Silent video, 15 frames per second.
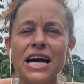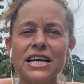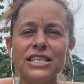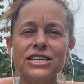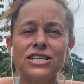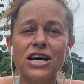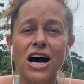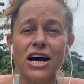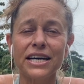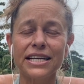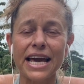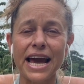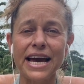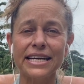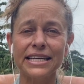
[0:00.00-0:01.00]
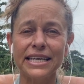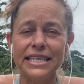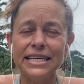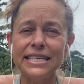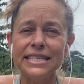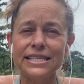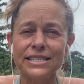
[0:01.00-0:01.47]
not at
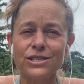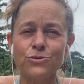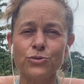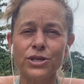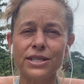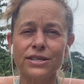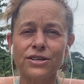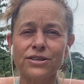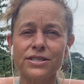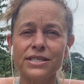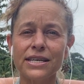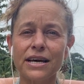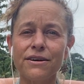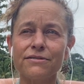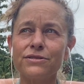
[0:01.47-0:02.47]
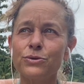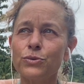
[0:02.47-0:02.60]
ease within ourselves.